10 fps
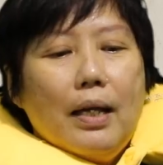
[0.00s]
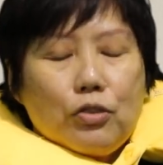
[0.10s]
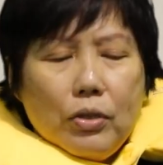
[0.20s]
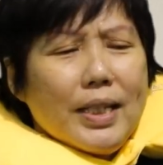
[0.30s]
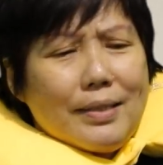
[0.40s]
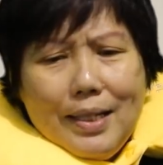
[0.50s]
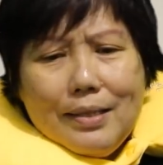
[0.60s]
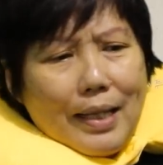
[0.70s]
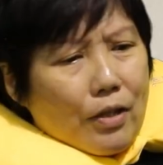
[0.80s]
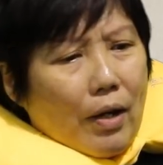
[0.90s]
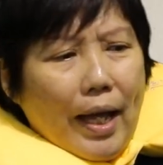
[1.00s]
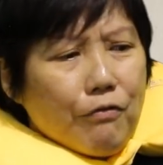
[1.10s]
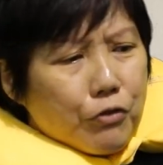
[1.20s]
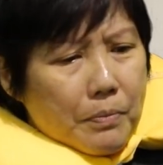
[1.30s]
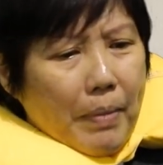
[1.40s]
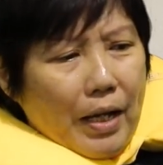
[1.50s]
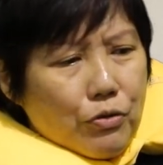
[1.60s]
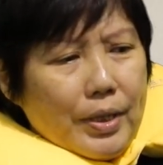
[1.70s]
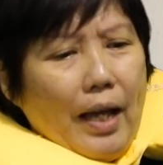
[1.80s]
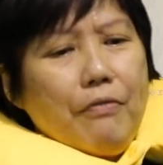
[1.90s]
So it's just like your handphone
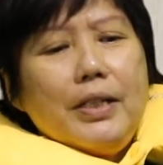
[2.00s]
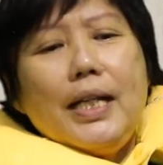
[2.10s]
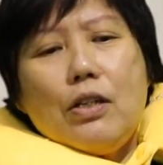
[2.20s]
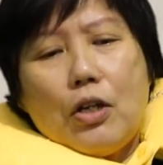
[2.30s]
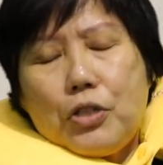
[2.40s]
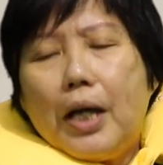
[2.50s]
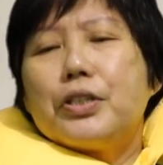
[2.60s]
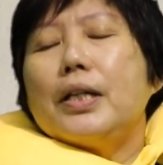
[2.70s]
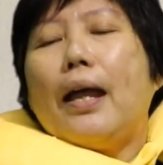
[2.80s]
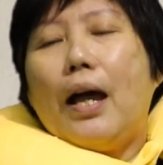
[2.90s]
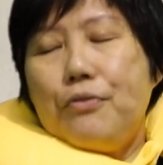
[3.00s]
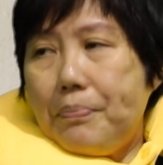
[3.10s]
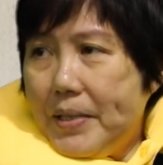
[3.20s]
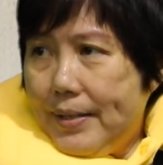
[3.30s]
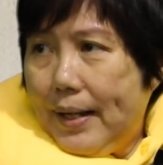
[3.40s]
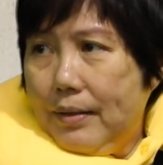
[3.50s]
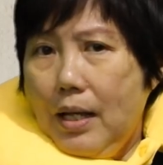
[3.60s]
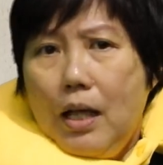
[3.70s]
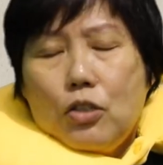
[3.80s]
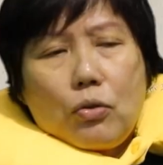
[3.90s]
battery. Every day you're charging at 100%.
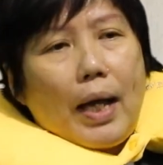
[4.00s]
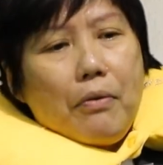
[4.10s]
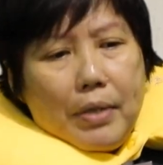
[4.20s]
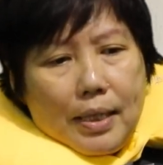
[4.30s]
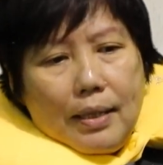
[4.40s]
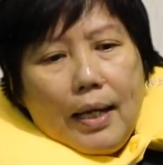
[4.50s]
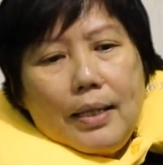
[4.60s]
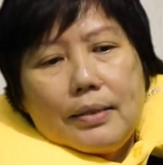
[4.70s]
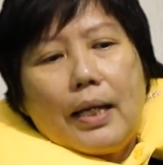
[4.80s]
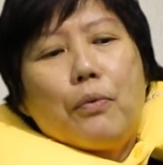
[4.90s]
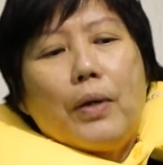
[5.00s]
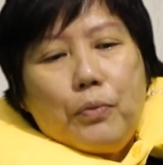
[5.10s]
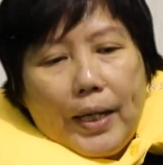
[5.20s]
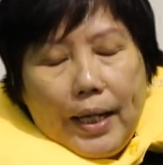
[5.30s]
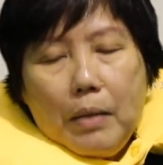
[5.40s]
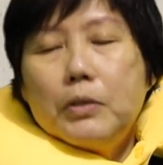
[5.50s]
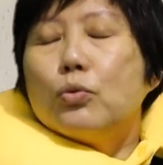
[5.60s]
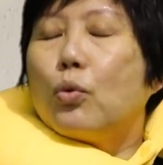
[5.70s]
So I realized that when we are able to